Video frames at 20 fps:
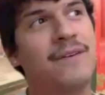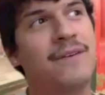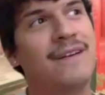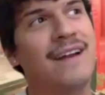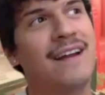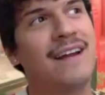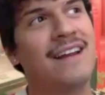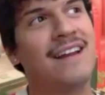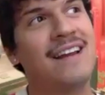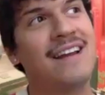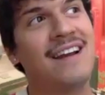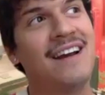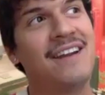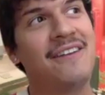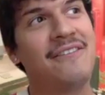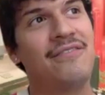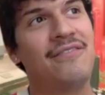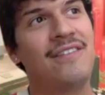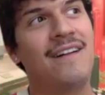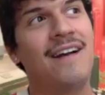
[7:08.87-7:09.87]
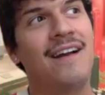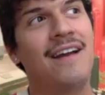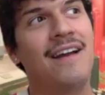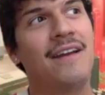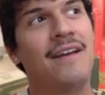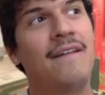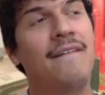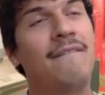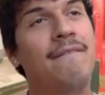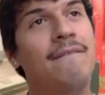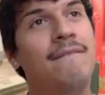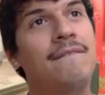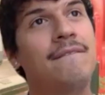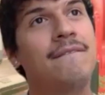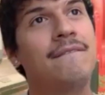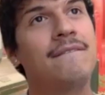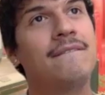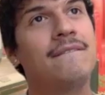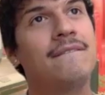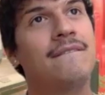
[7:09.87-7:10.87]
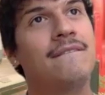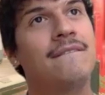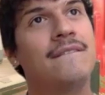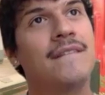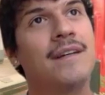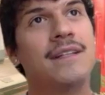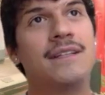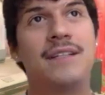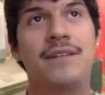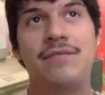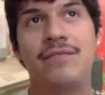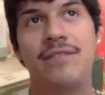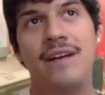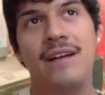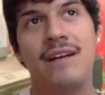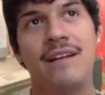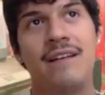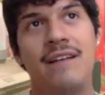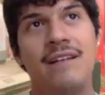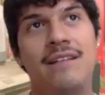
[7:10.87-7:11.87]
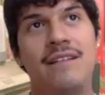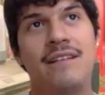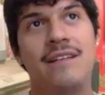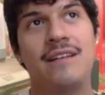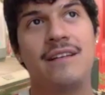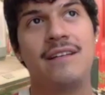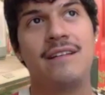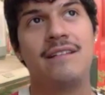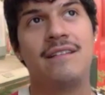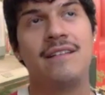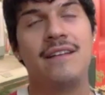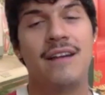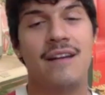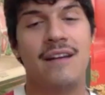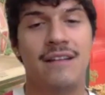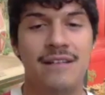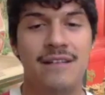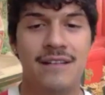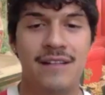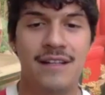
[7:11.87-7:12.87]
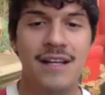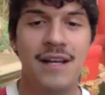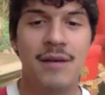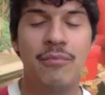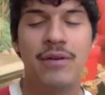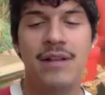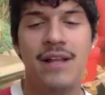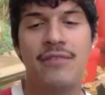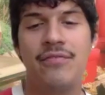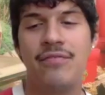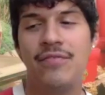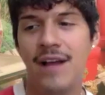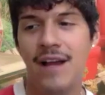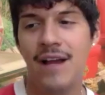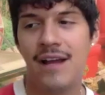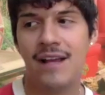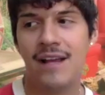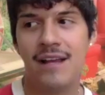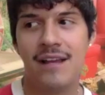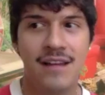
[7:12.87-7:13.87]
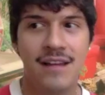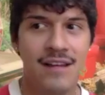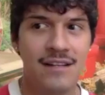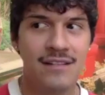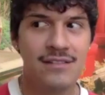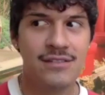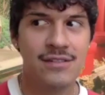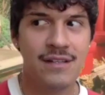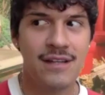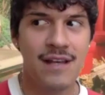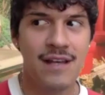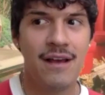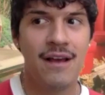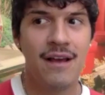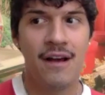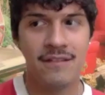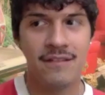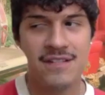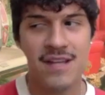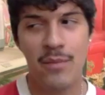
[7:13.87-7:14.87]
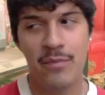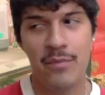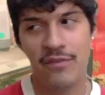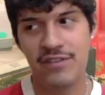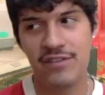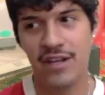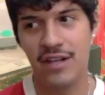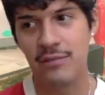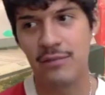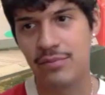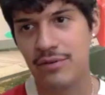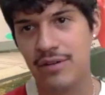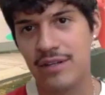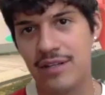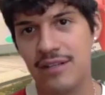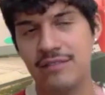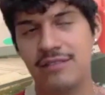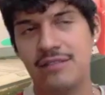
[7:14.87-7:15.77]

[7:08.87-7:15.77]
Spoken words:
I can kind of fly. I'd say flying, yeah, but like flying on top of teleporting.